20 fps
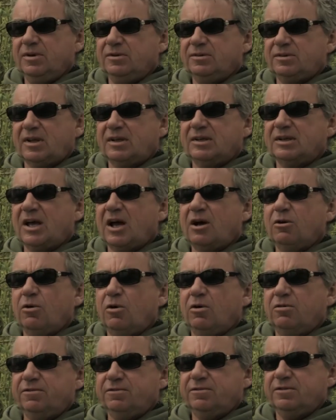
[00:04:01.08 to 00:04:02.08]
So they go
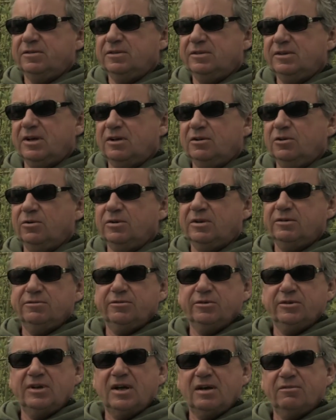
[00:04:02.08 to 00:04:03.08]
off, looking
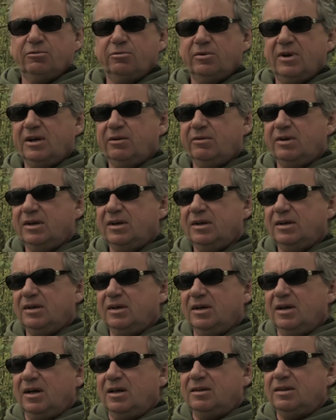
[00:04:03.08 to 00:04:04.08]
for another area,
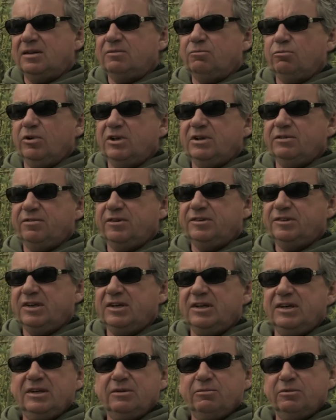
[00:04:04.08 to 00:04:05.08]
and then
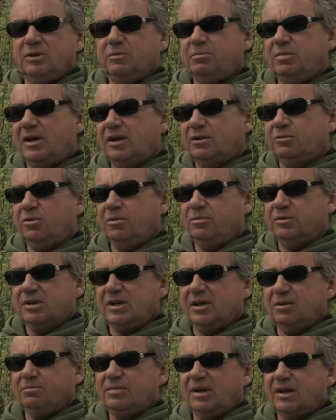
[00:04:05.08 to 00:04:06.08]
revisit it when the bloodworm had
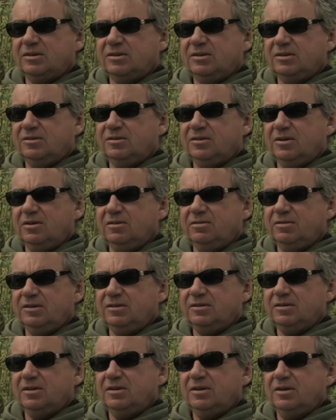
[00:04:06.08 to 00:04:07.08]
come back to the
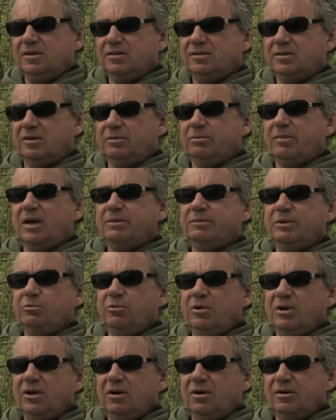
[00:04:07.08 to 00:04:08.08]
surface. So it made me
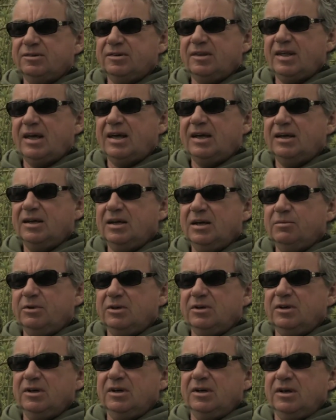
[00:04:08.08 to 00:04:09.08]
realise that,
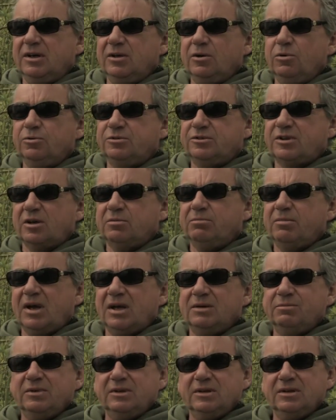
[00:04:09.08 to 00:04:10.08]
but it also
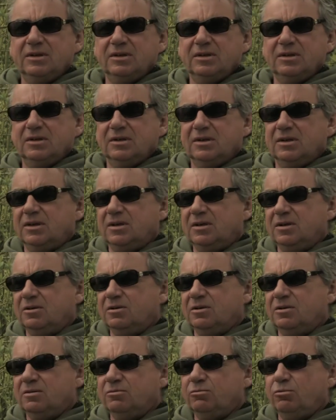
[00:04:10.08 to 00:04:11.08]
made me
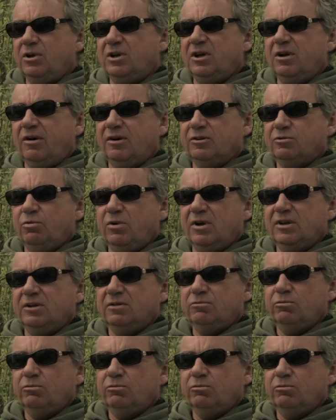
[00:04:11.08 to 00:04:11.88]
realise where the